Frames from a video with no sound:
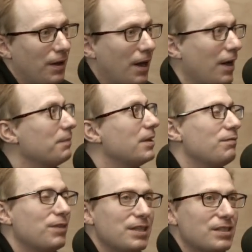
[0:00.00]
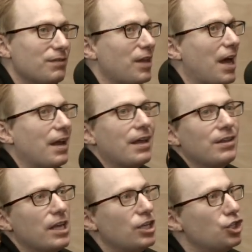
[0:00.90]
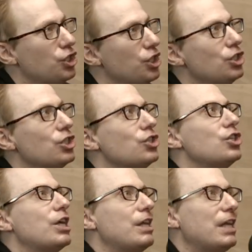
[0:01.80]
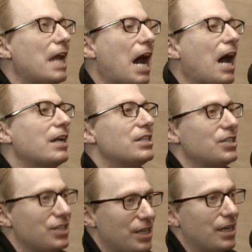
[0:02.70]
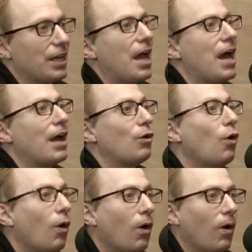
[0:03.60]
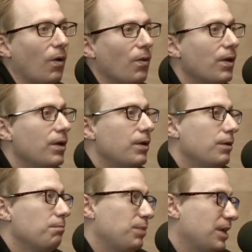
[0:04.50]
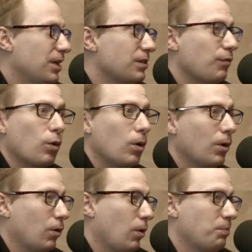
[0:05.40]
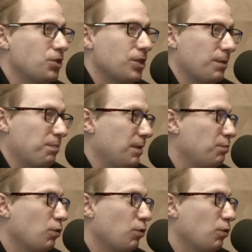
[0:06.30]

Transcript: I'm convinced of that. And she just did not stick at all. Because of her own corruption that people